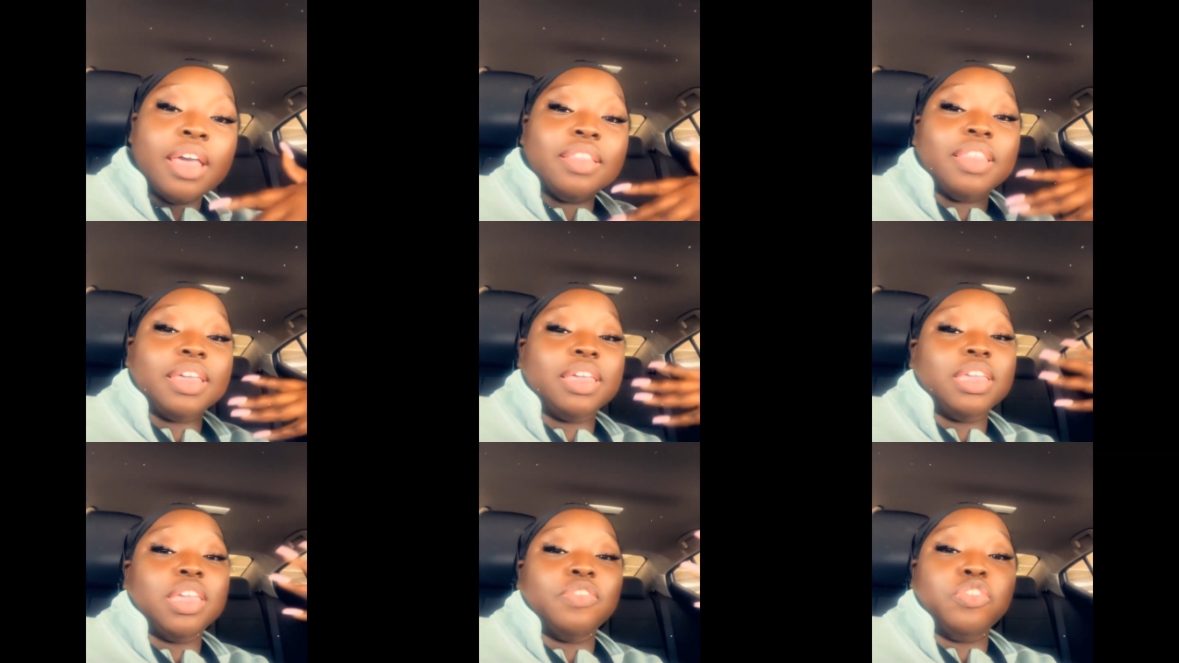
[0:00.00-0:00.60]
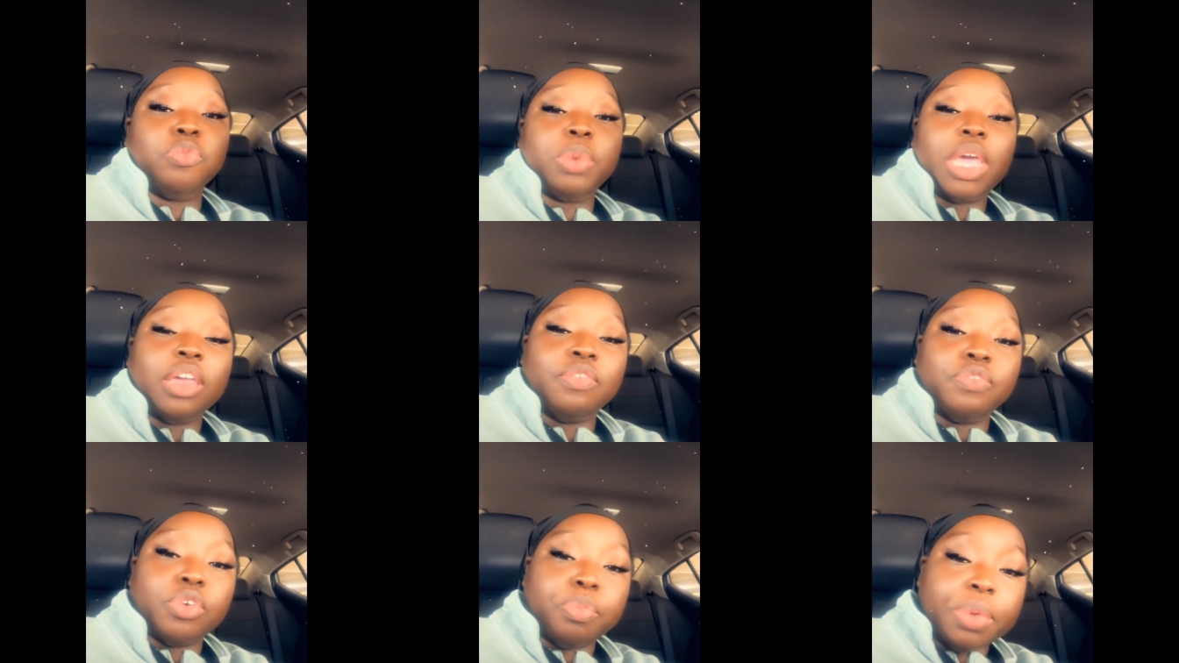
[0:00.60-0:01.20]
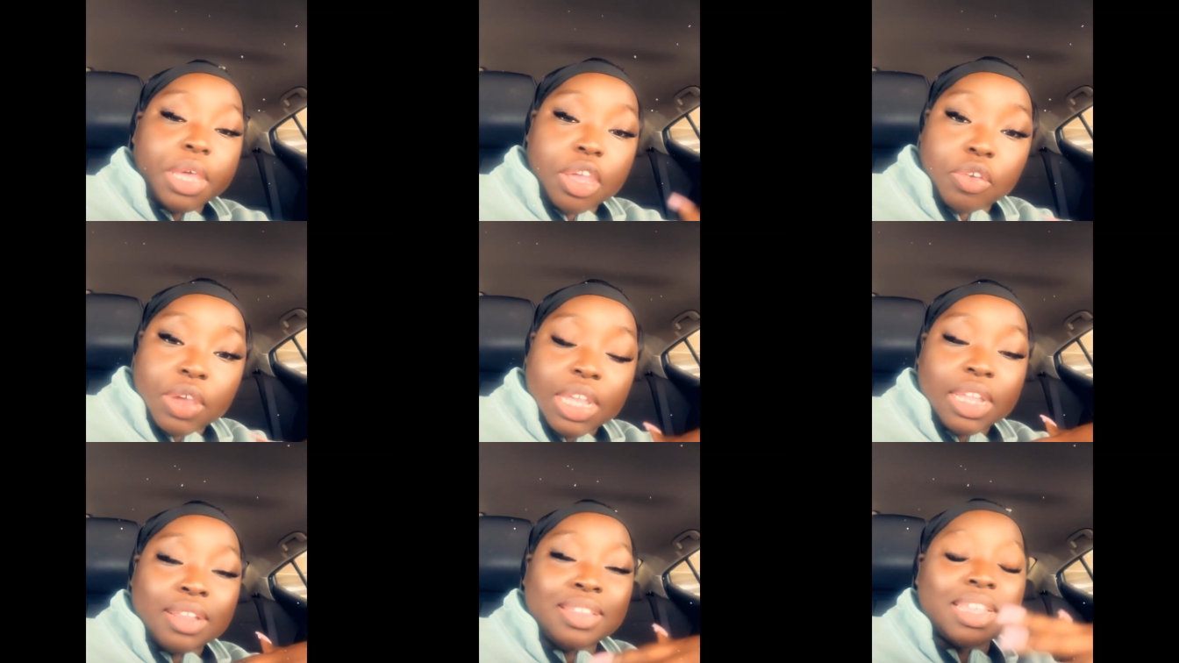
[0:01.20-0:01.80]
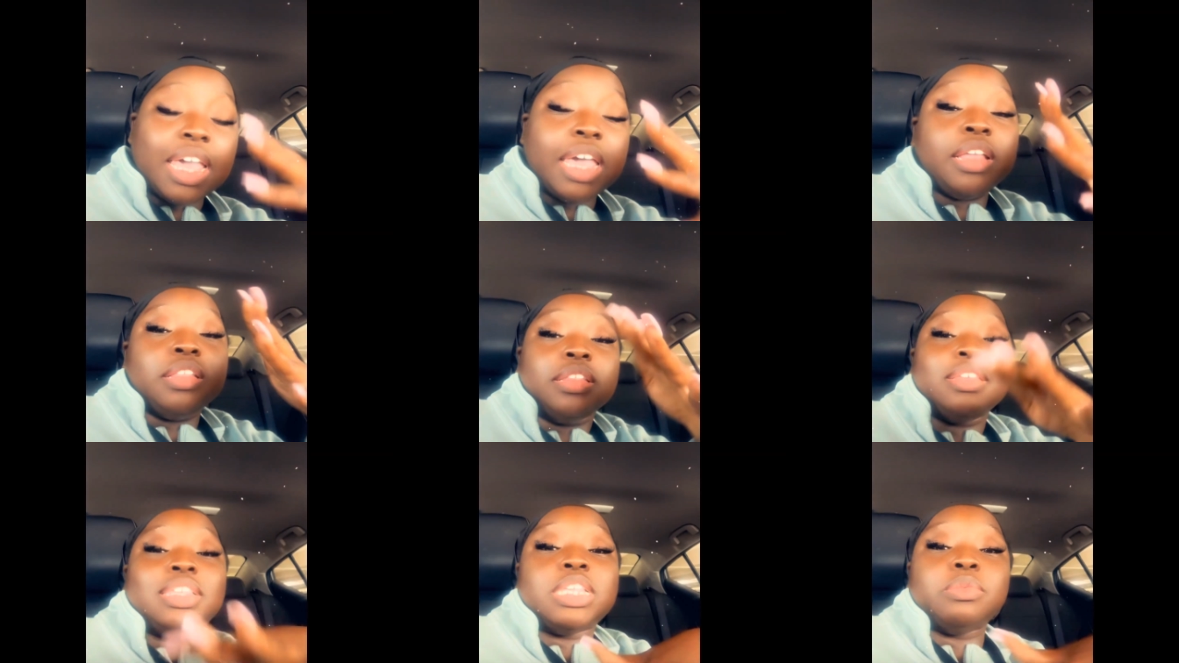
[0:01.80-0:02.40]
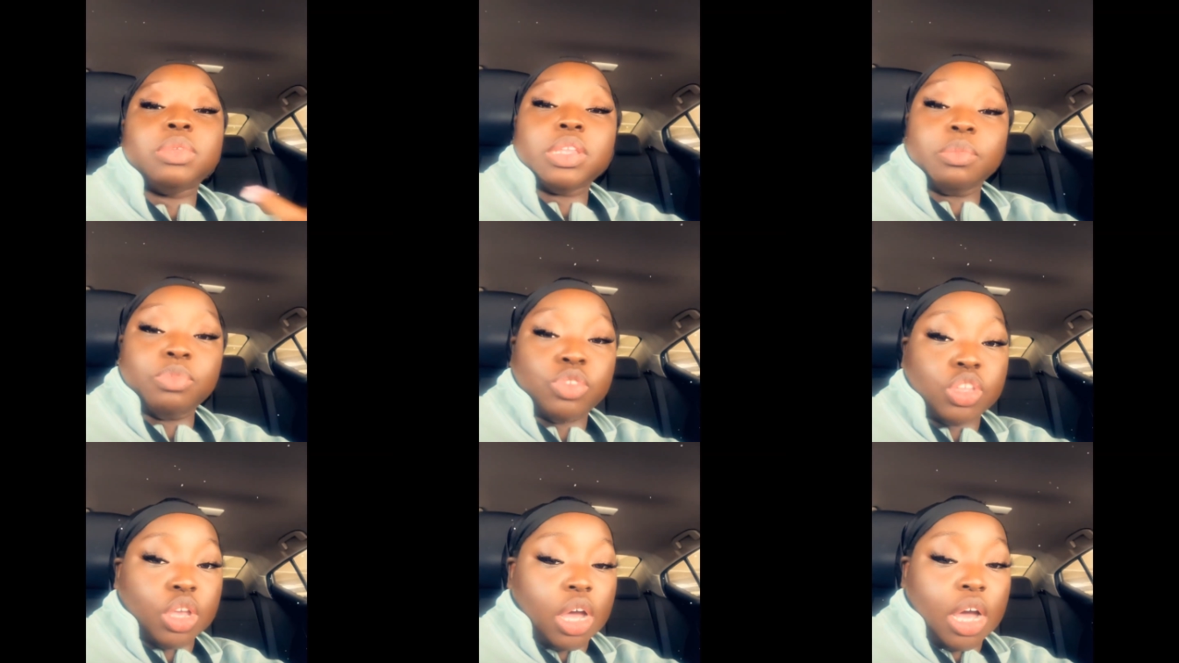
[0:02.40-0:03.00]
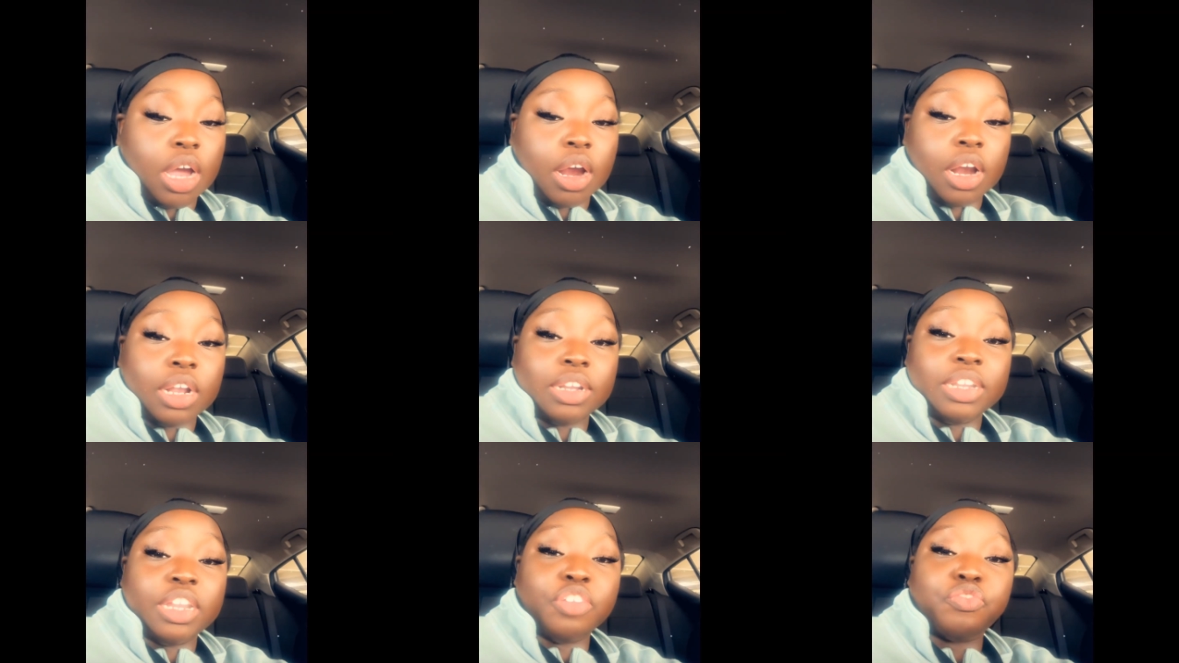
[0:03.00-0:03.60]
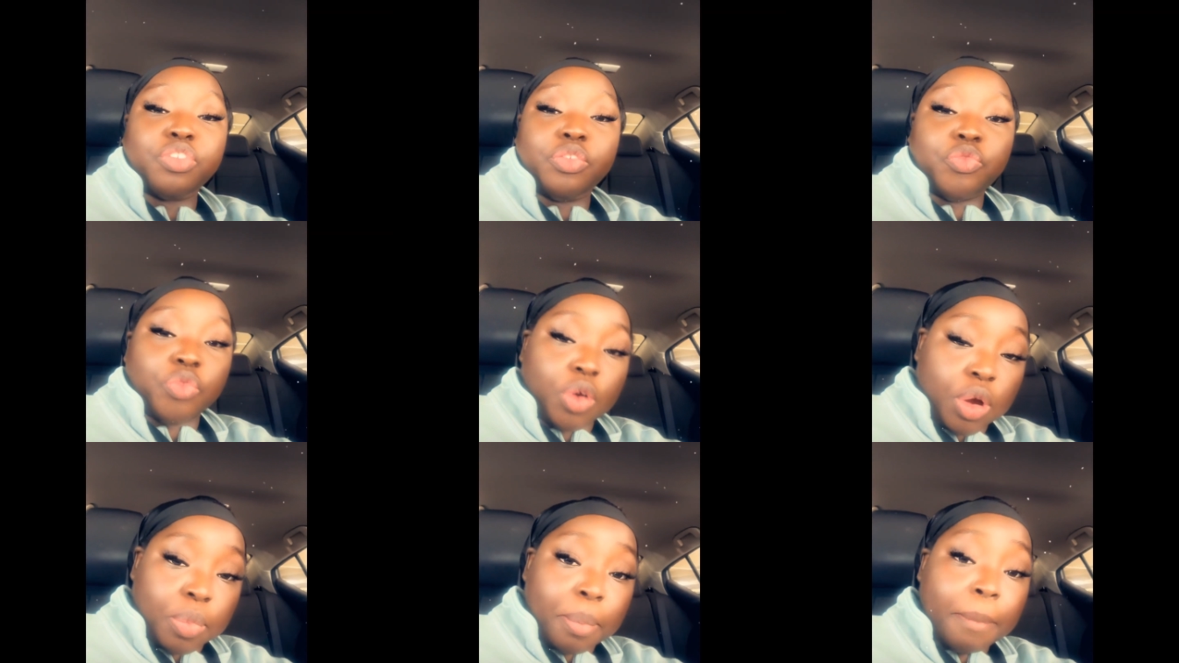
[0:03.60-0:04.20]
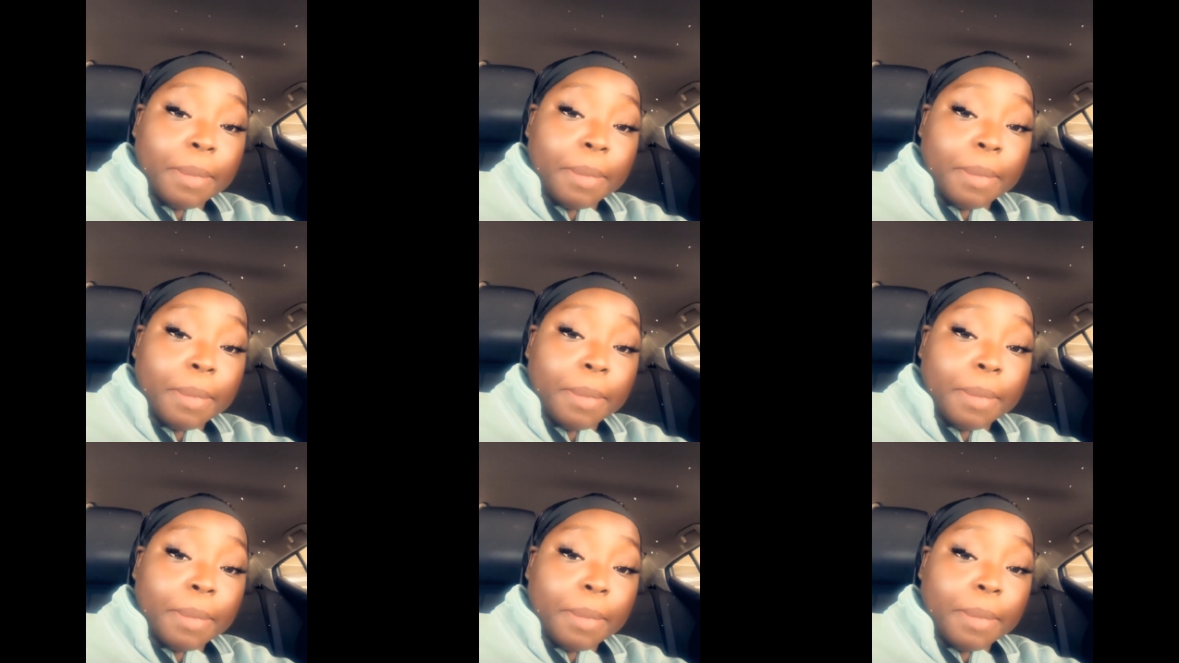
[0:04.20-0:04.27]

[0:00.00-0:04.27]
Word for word: they can give you painful periods it the symptoms are different for